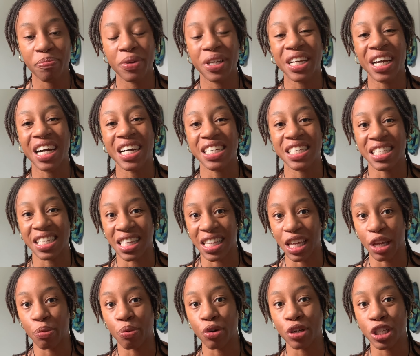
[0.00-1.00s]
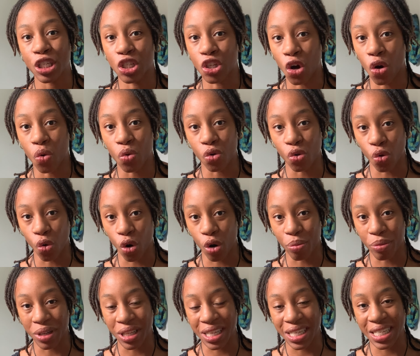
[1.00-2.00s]
because Libras don't
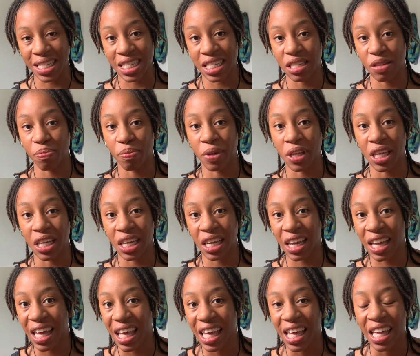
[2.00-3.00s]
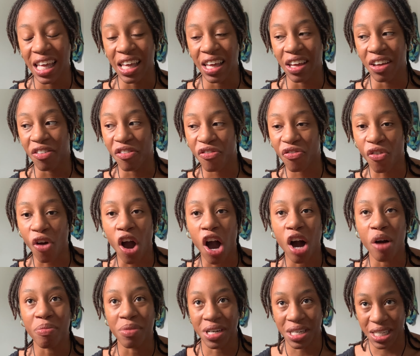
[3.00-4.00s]
normally speak
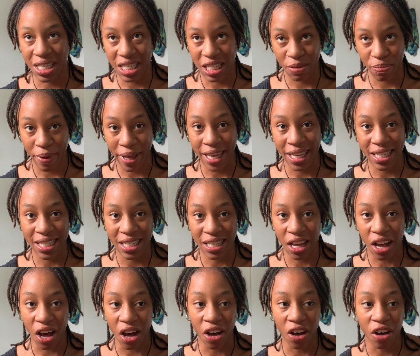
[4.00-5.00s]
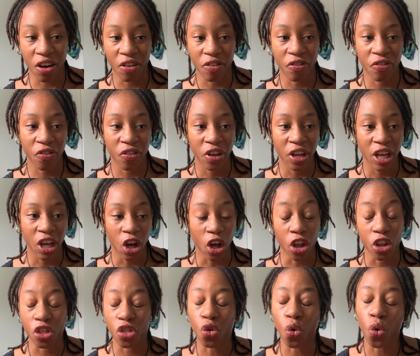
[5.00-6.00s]
from a space
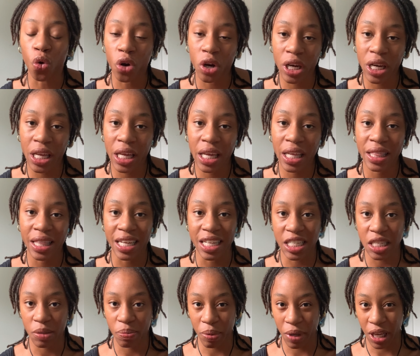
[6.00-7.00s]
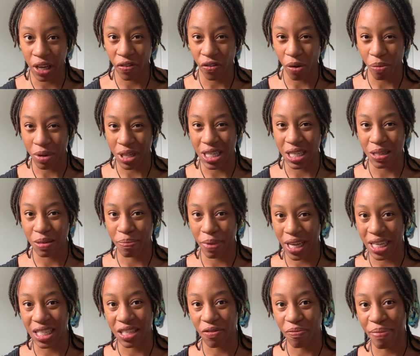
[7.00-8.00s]
of authority. They speak from a
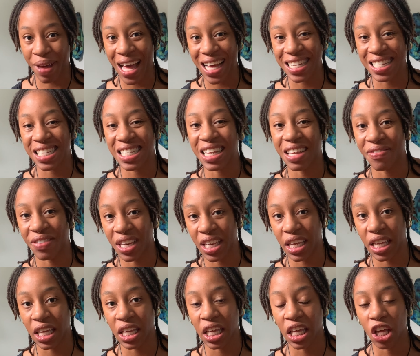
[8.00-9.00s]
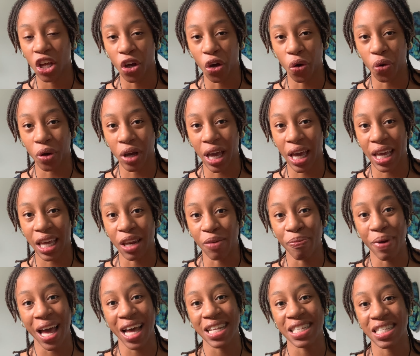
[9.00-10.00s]
space of passivity, okay? And
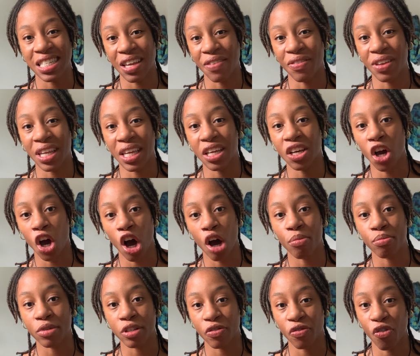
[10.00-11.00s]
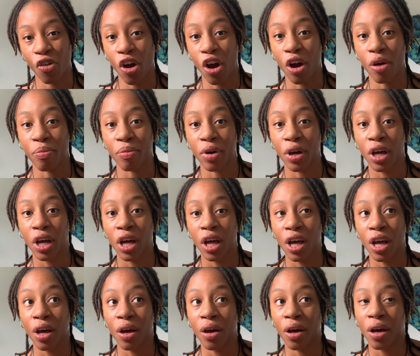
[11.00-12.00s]
passivity comes from,
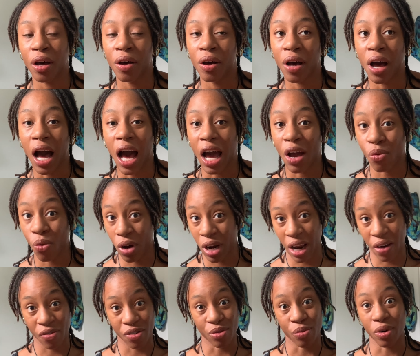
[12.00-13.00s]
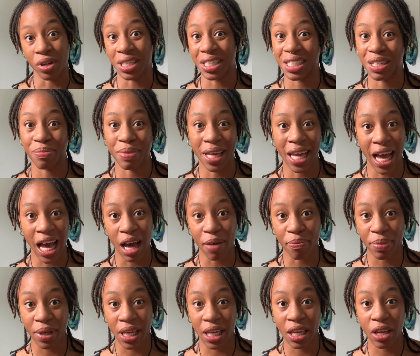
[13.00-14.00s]
I want everyone to be
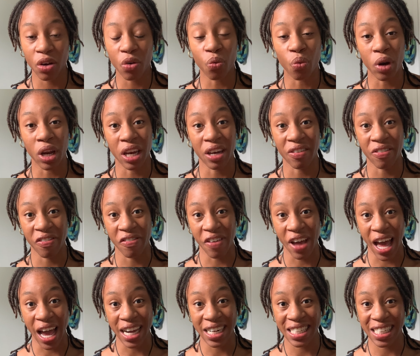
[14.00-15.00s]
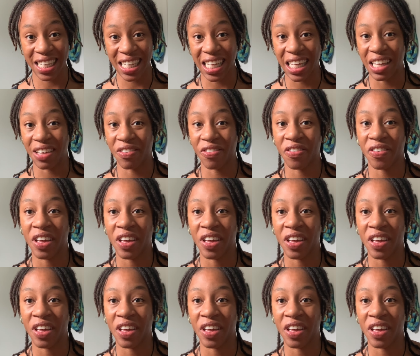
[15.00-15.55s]
happy, when in fact, if